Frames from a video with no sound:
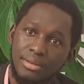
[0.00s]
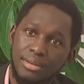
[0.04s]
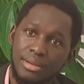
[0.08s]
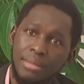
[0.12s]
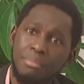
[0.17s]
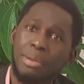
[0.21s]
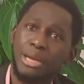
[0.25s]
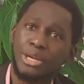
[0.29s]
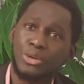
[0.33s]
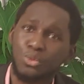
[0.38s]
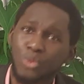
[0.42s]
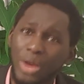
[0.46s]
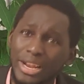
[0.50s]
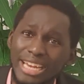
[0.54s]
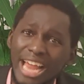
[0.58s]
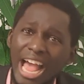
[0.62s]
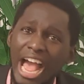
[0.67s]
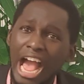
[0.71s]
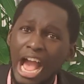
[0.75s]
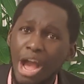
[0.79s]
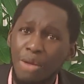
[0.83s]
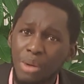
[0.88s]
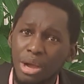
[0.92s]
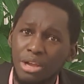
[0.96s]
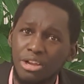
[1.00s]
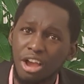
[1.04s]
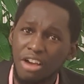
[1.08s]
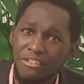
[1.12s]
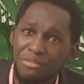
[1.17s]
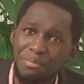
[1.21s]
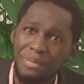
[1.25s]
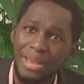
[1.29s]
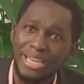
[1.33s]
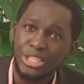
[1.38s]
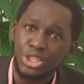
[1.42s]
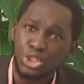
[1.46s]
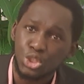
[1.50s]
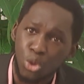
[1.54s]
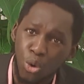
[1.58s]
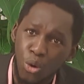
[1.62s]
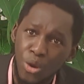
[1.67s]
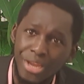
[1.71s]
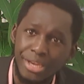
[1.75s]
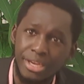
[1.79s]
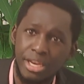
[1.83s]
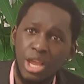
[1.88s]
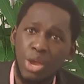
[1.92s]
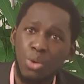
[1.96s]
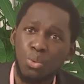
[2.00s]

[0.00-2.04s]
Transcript: But what are our governments doing?